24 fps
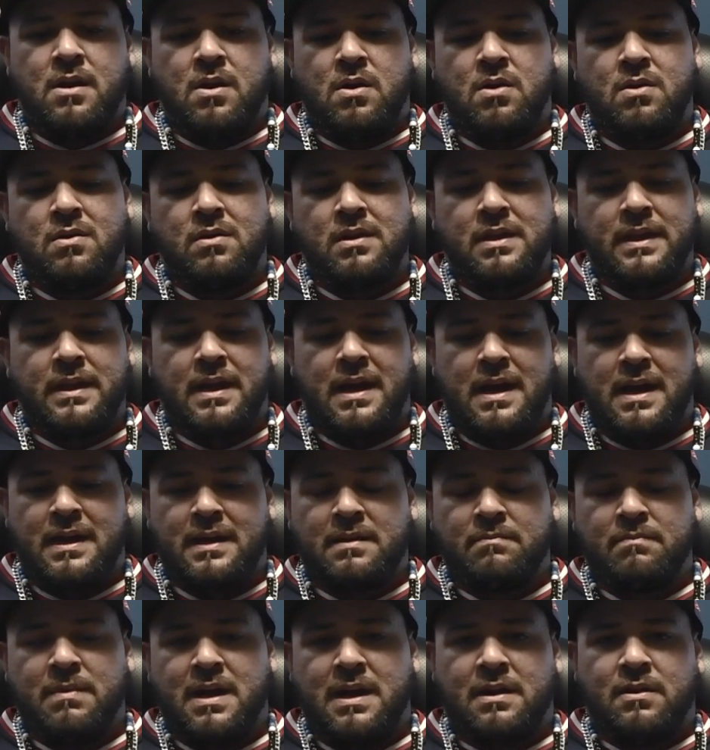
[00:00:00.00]
Early on
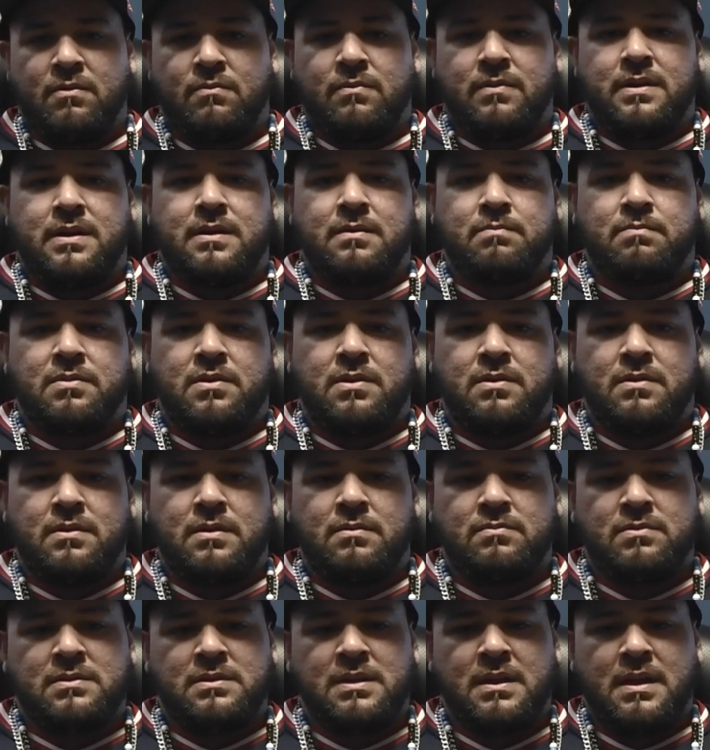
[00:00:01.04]
in my career,
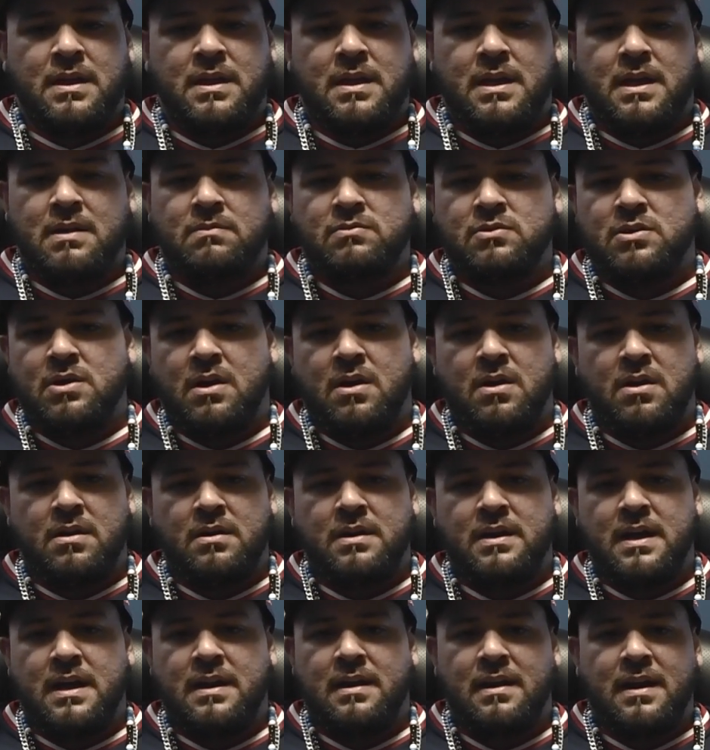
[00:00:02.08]
bro, it was
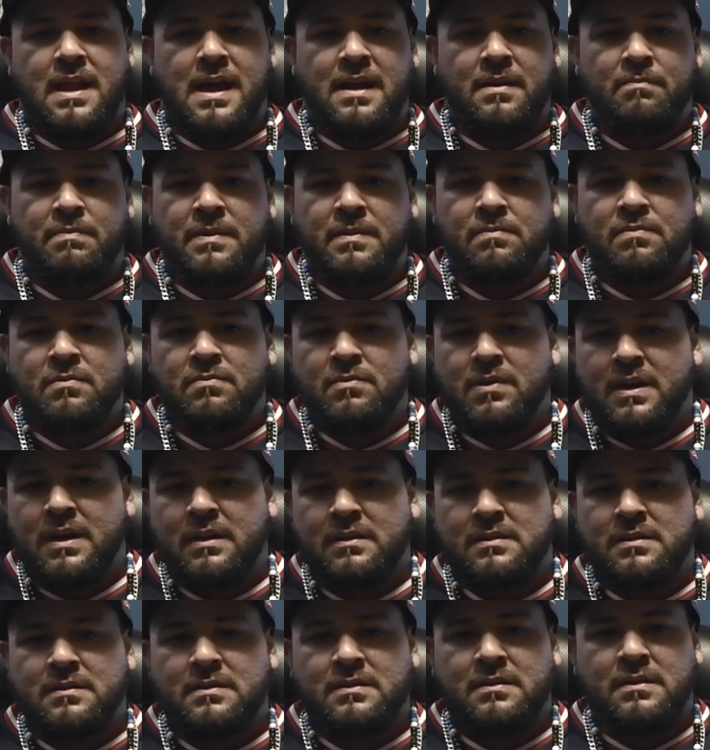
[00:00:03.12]
hard. Not a lot of people
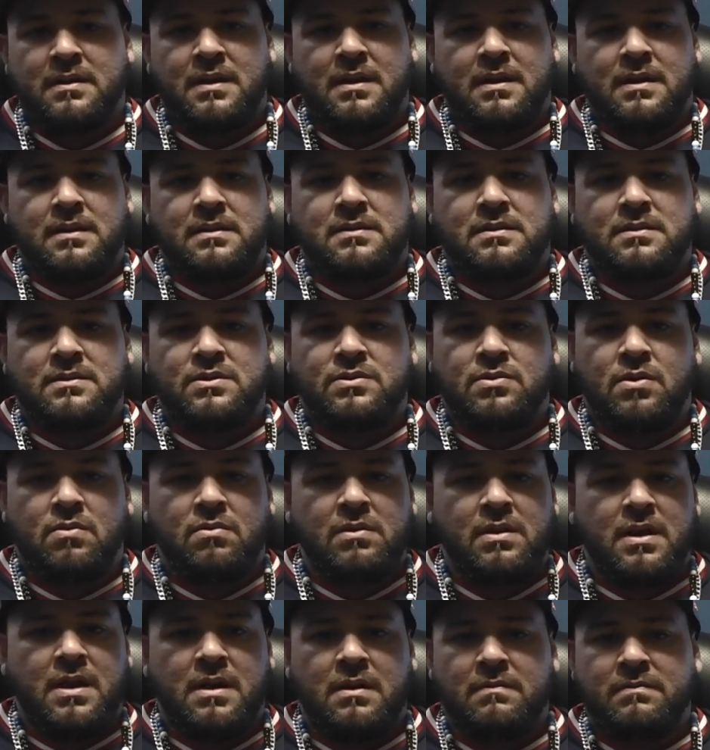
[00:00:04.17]
wanted to show
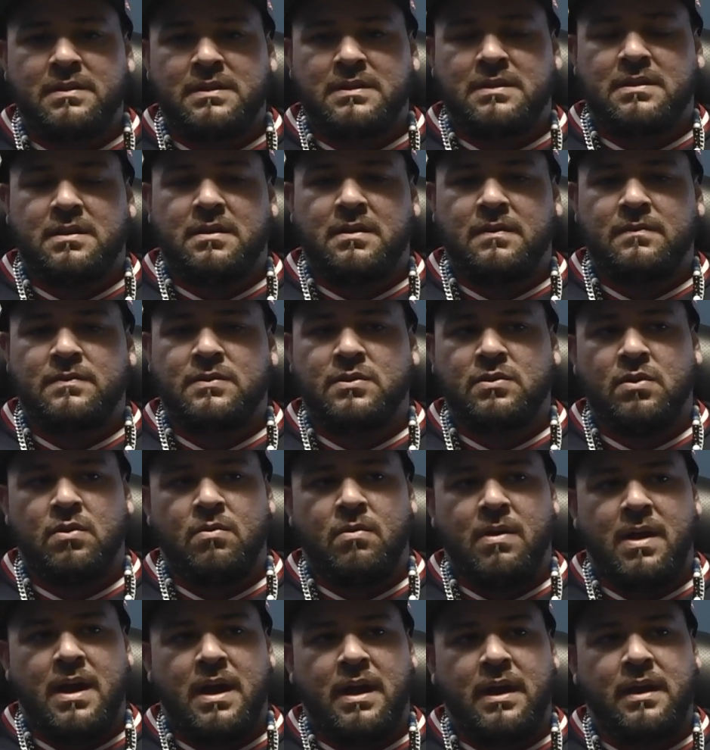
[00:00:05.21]
love and stuff.
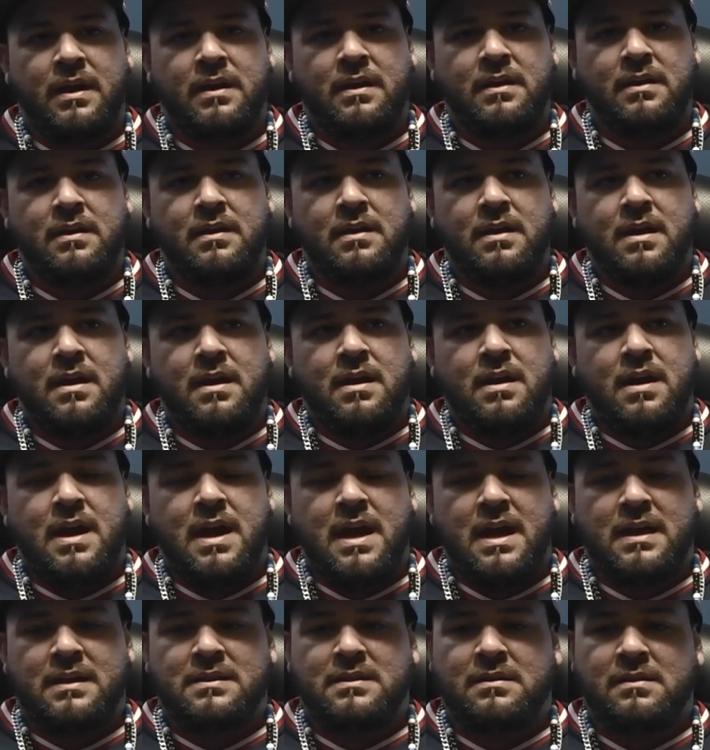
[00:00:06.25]
So I
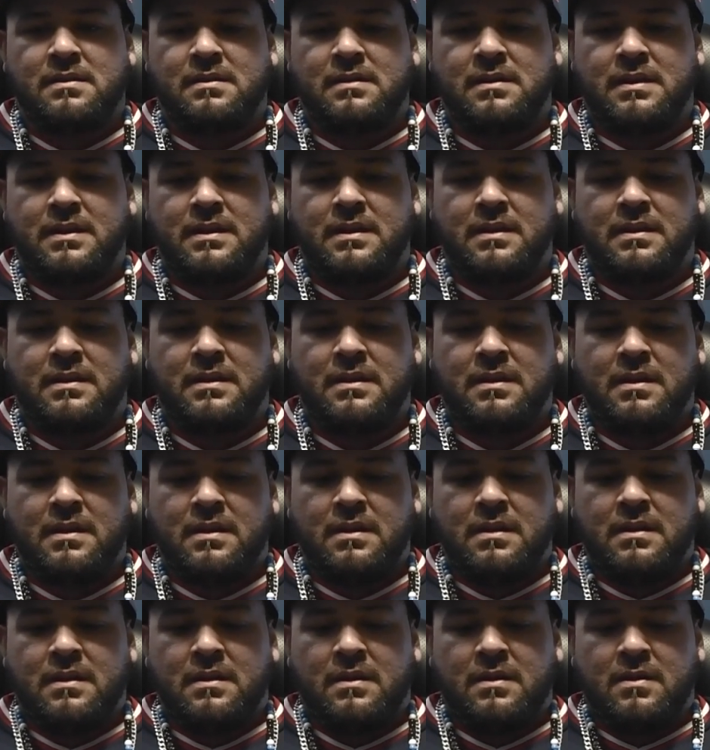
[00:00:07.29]
actually
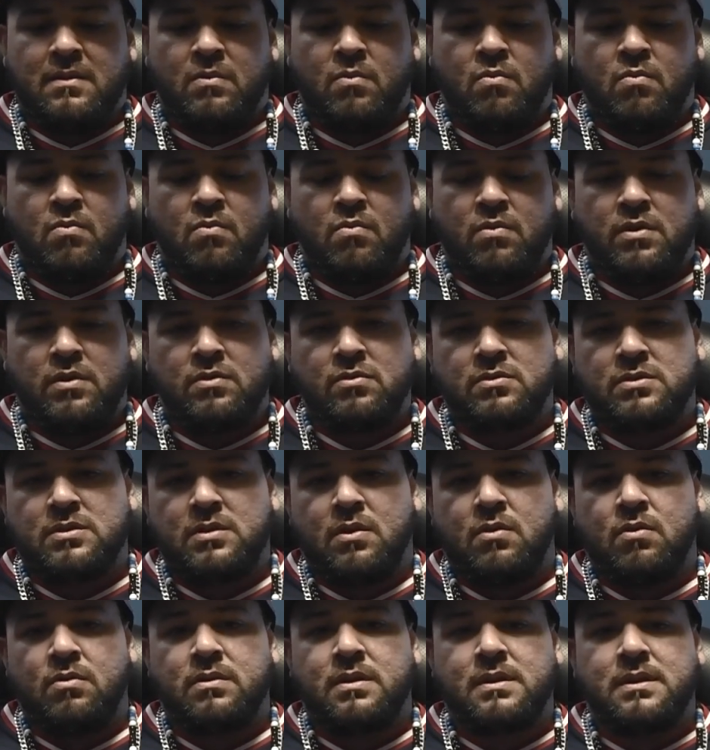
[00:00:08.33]
used to
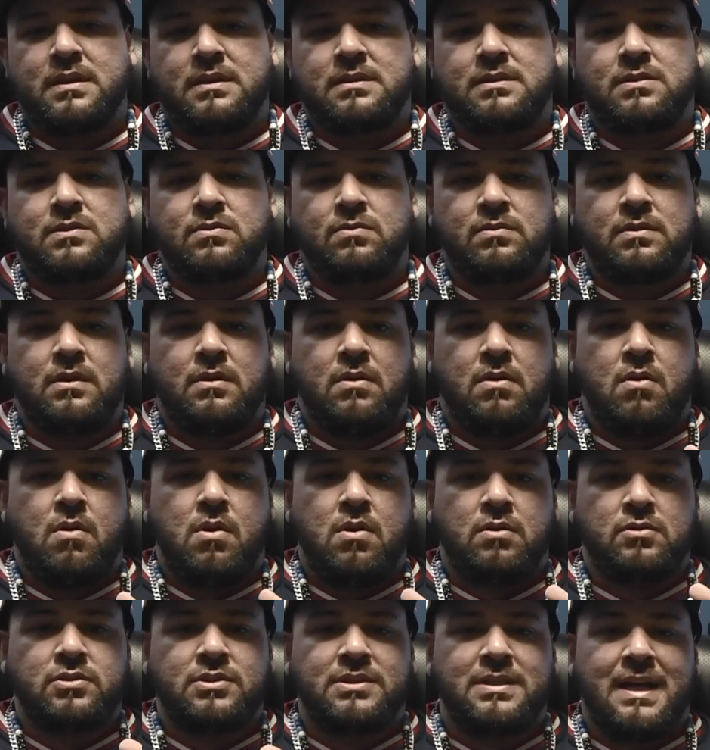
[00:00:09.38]
go to this studio
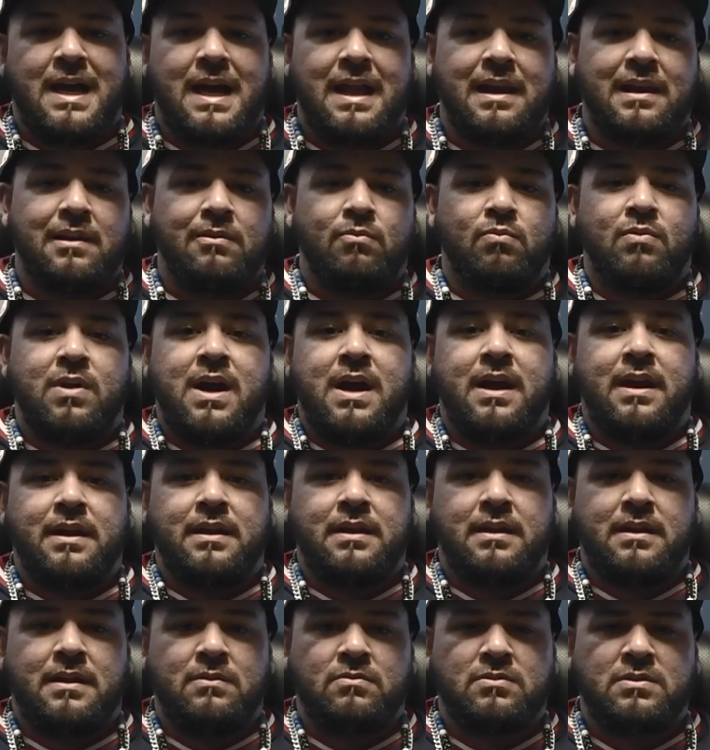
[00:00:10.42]
called Silent
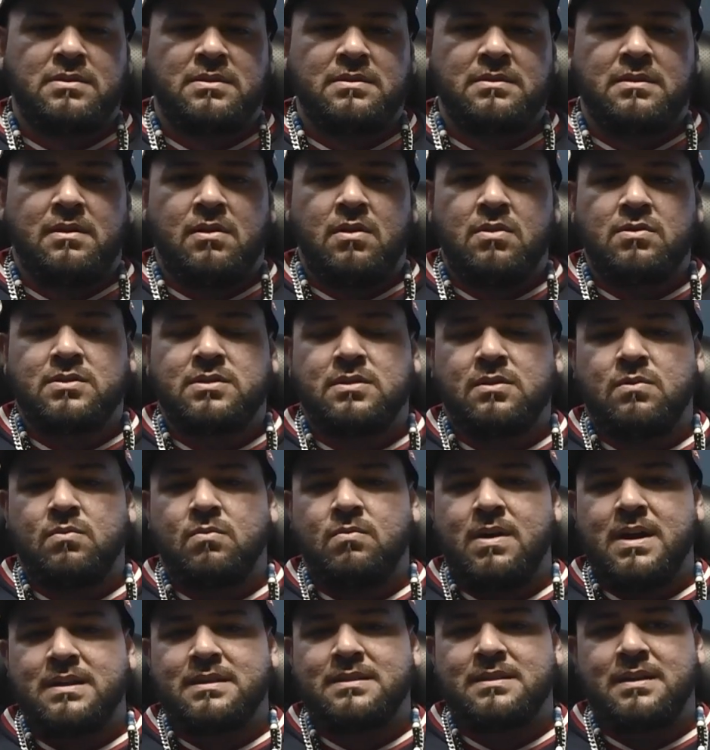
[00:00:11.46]
Riot. It was close to the
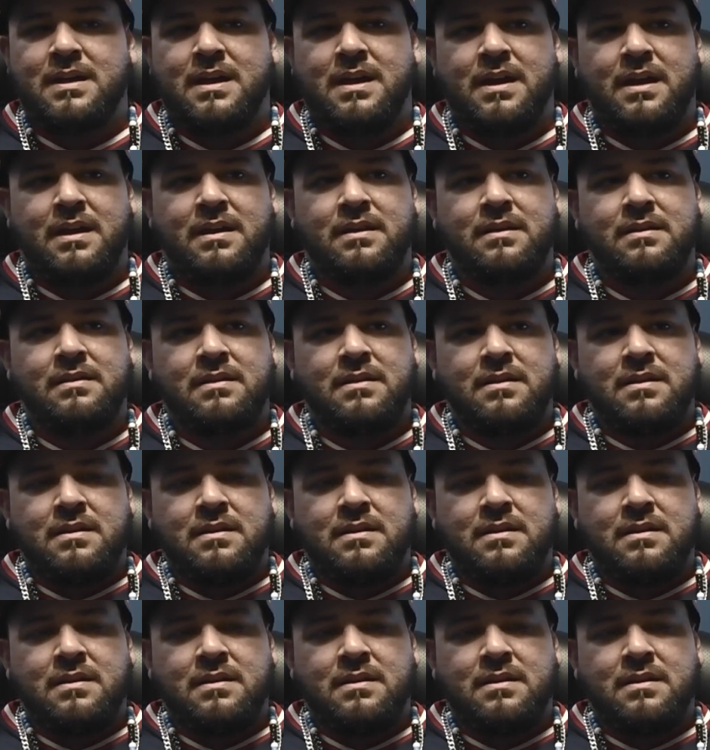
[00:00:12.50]
west side.